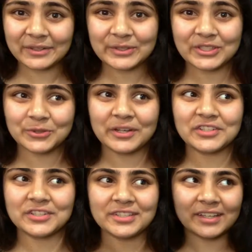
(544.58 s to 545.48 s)
in those
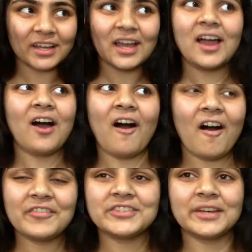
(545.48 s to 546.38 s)
situations. Like,
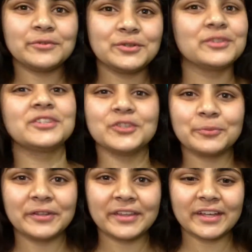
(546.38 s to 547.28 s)
obviously I would do the
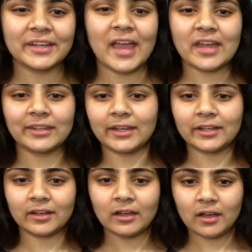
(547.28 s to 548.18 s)
stupid thing and like